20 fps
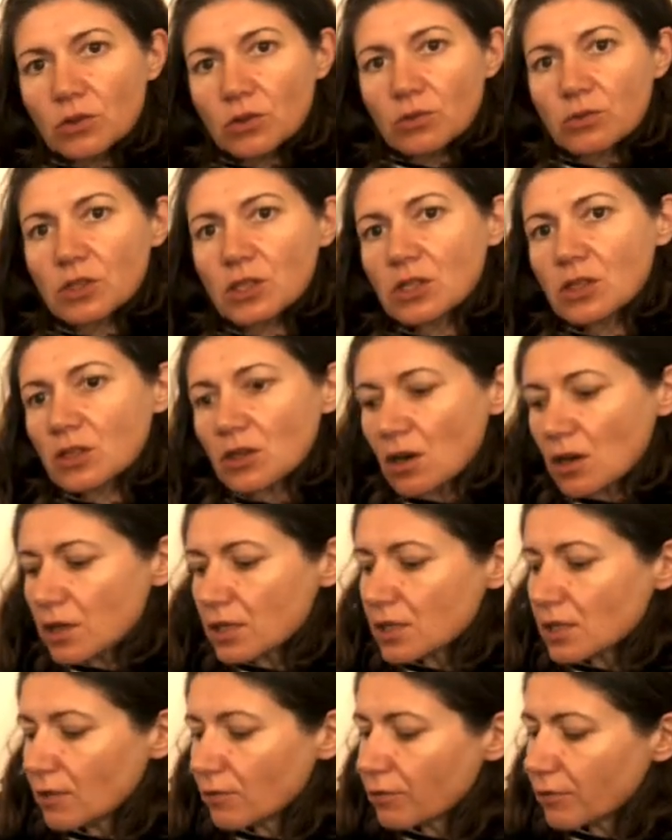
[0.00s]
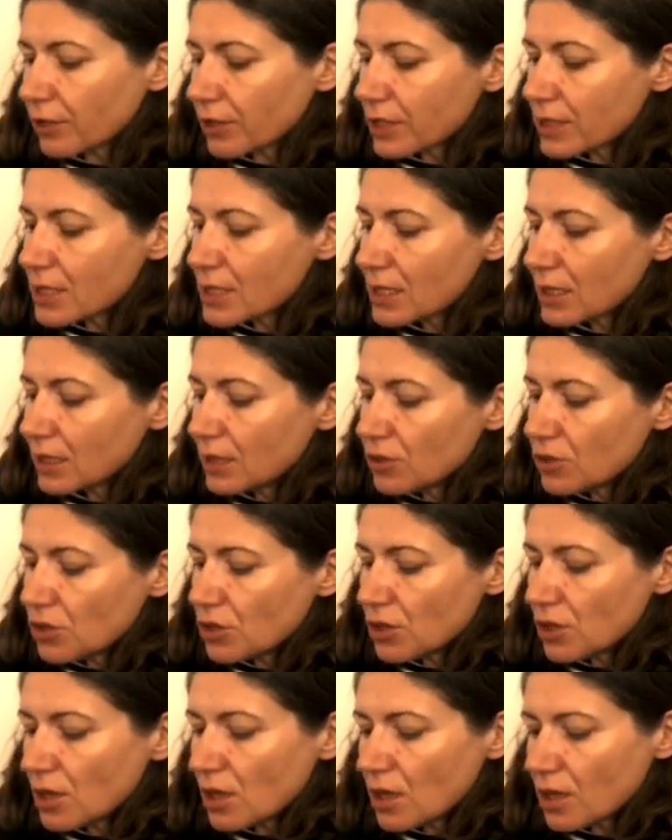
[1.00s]
starting firstly,
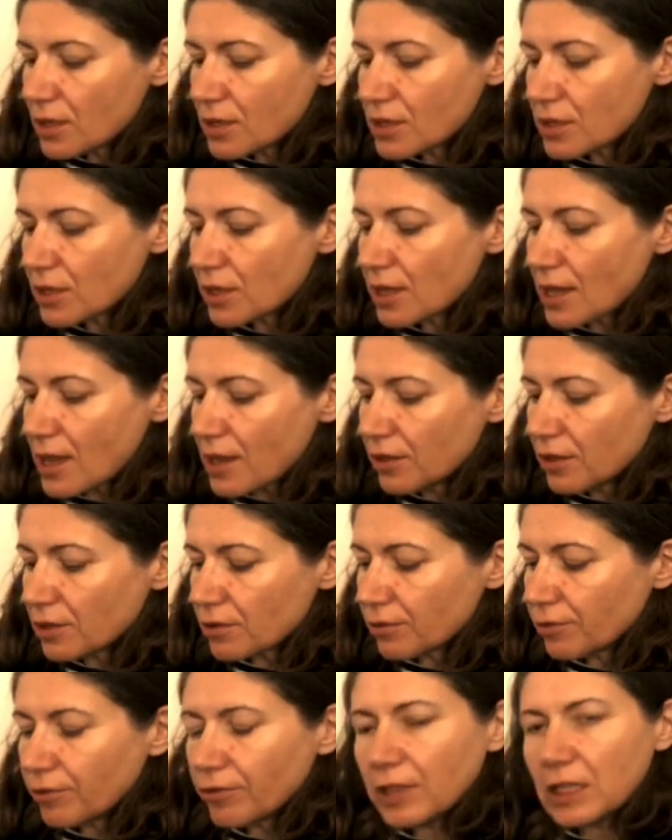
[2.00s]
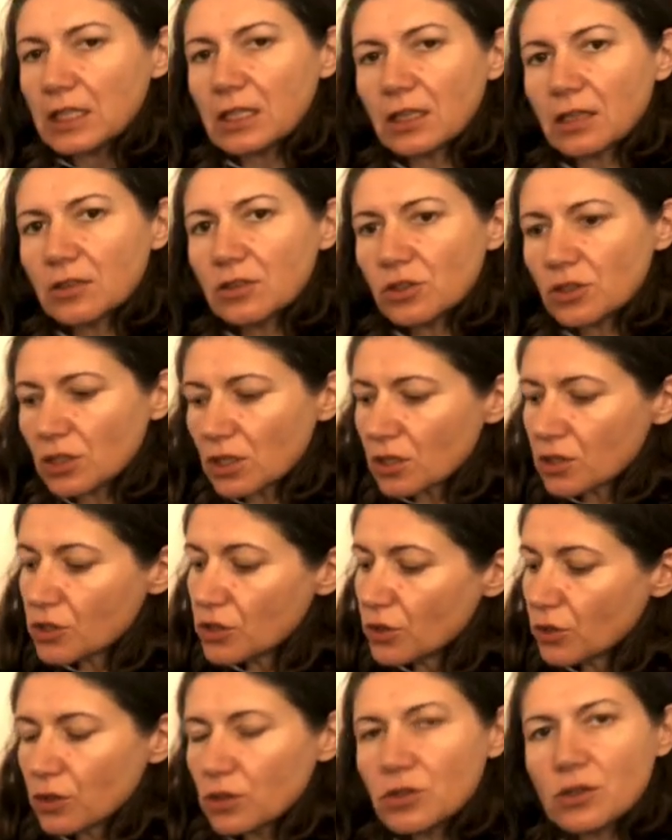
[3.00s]
just get your feet, and
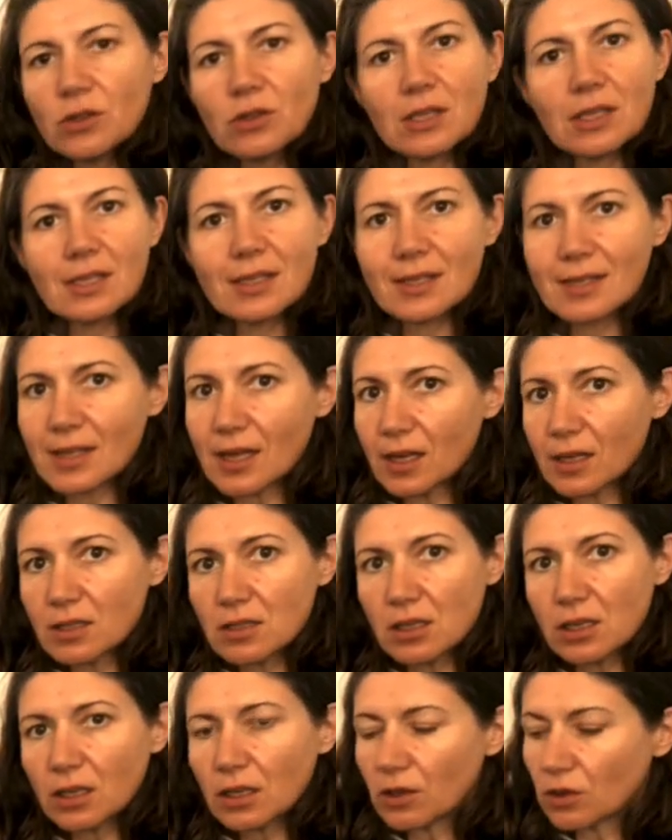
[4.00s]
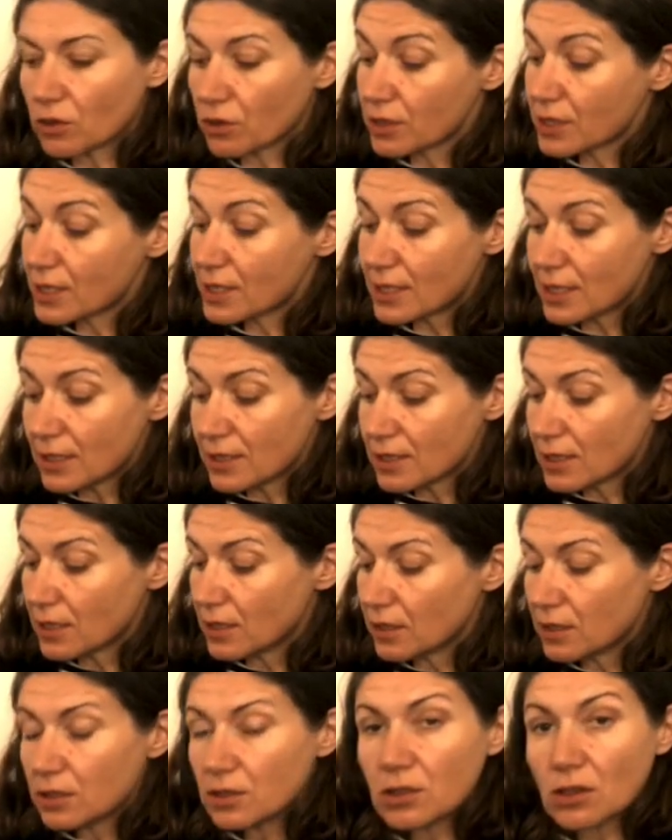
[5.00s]
you can do this standing or
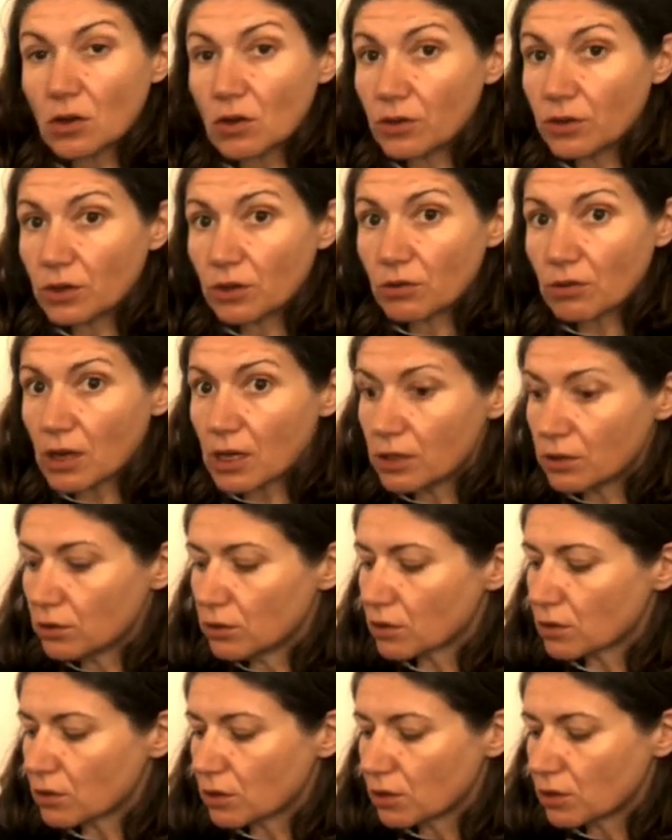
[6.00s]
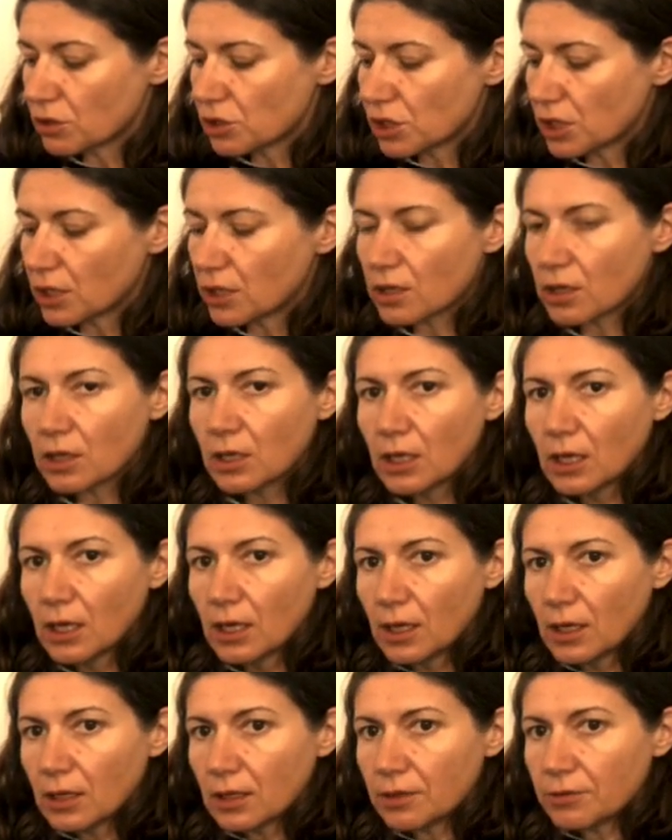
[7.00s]
seated on the ground or on a chair,
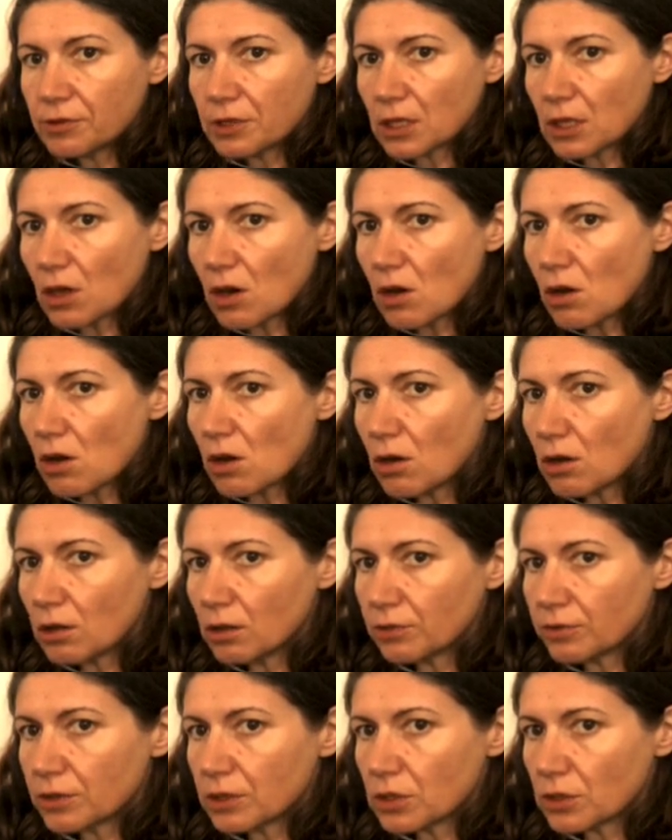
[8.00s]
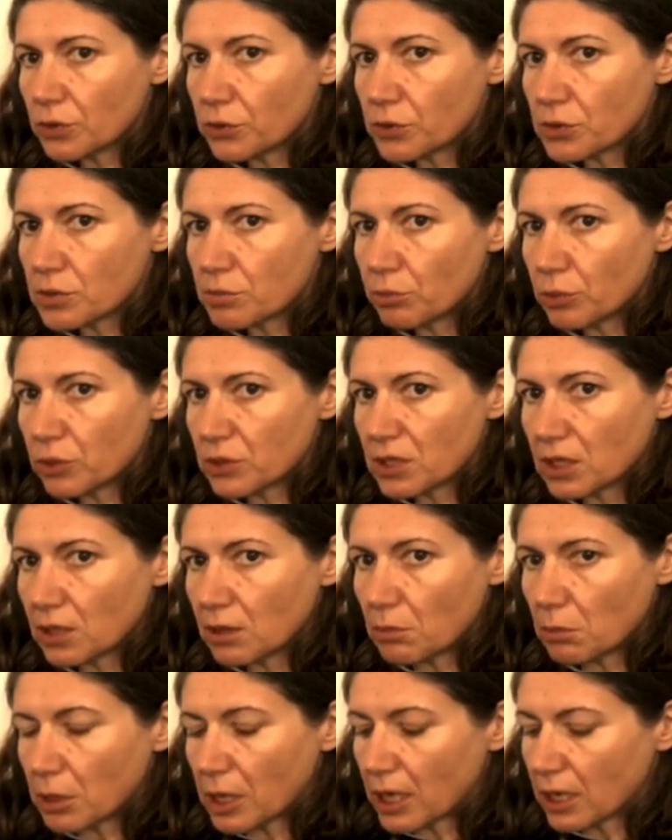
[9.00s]
lifting all of the toes and putting
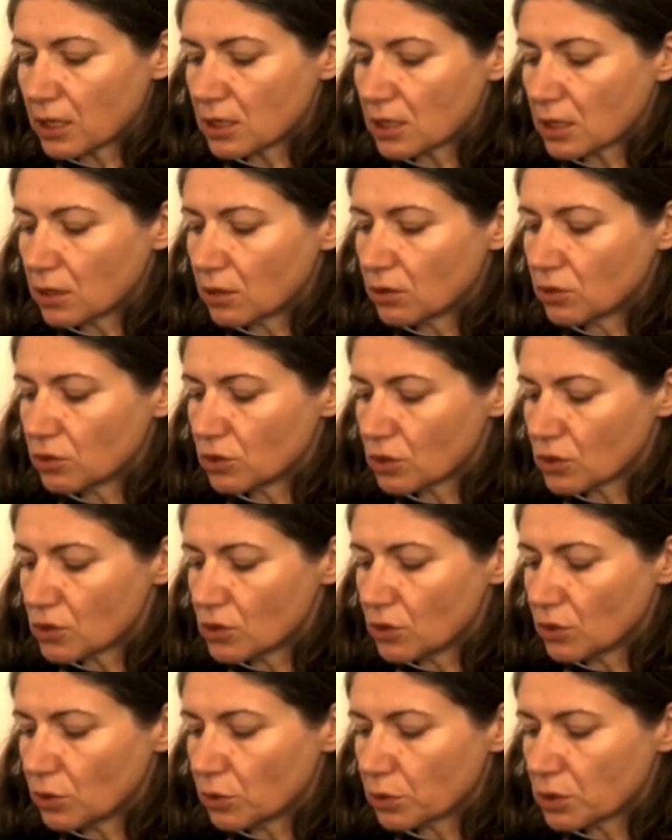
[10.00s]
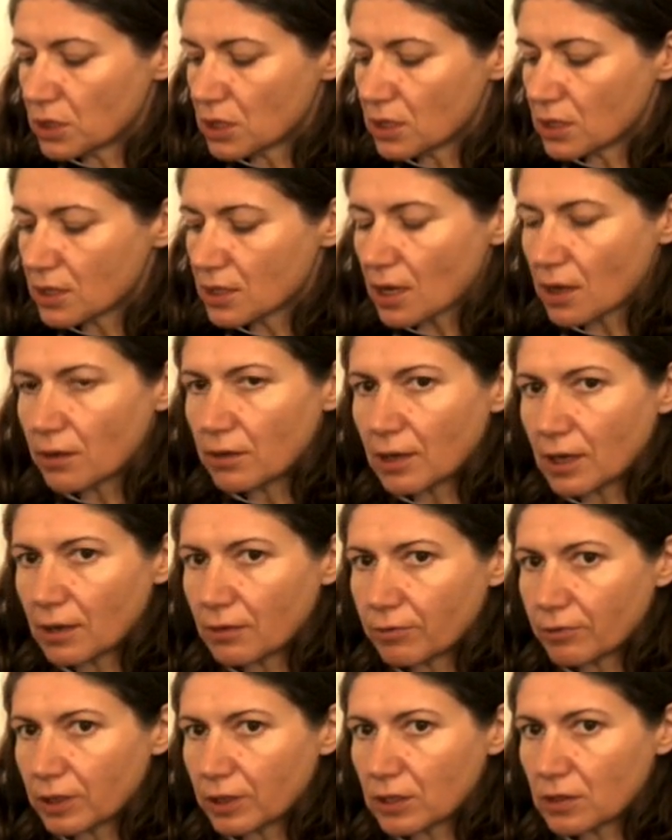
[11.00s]
them back down, and just notice how
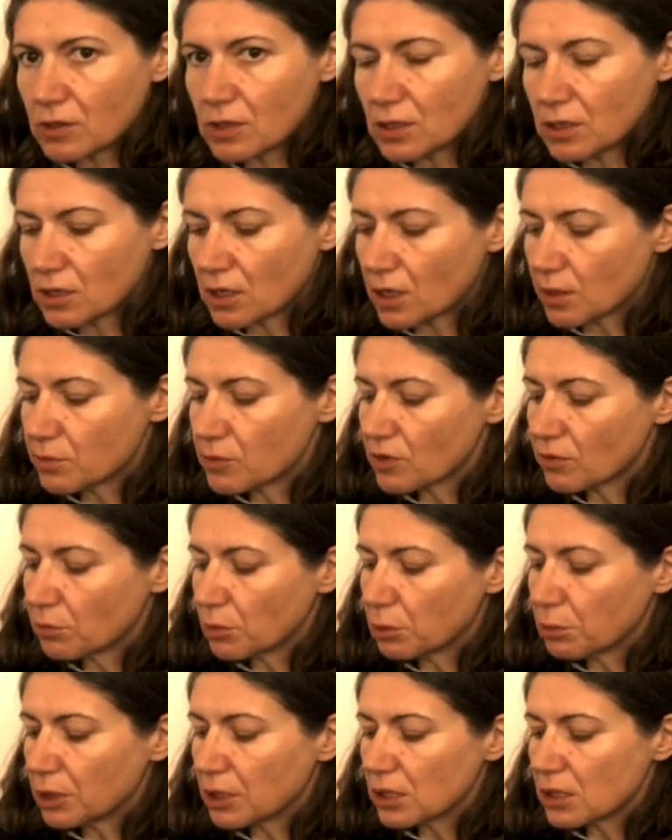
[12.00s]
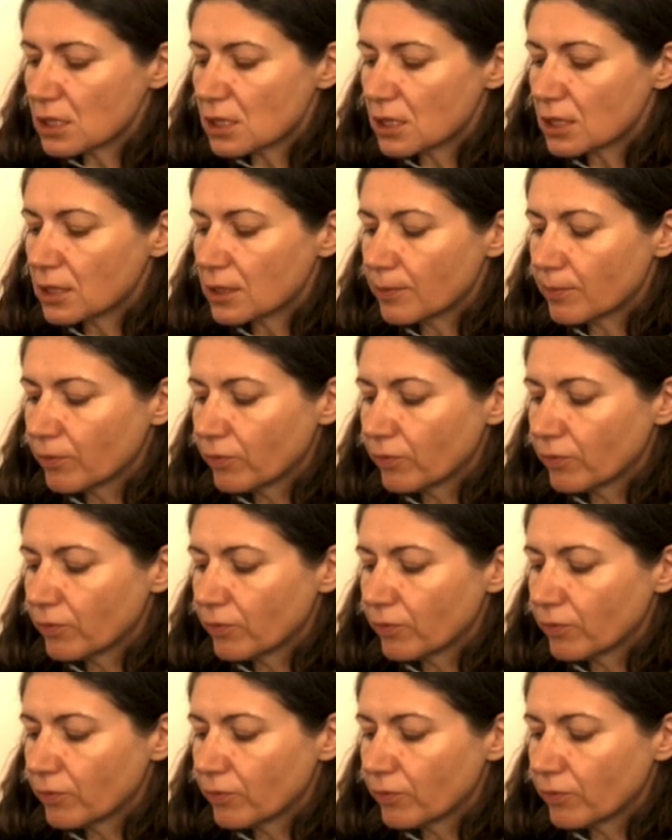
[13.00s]
that feels in terms of mobility.